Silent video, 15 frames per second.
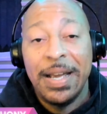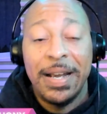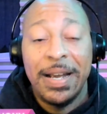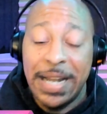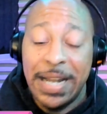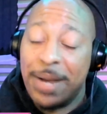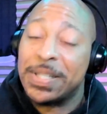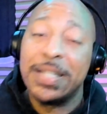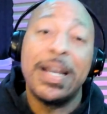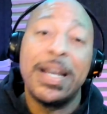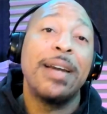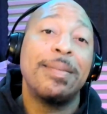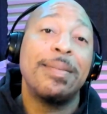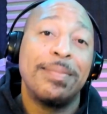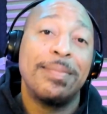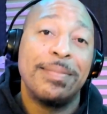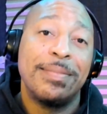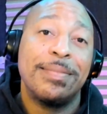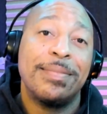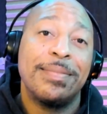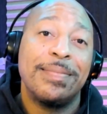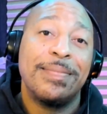And that was the day
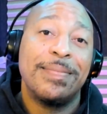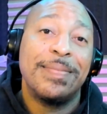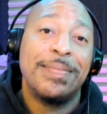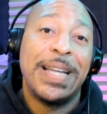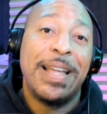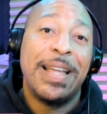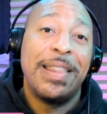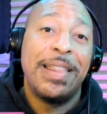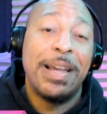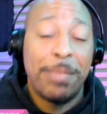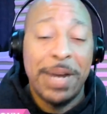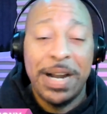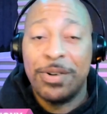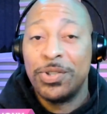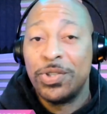that Michael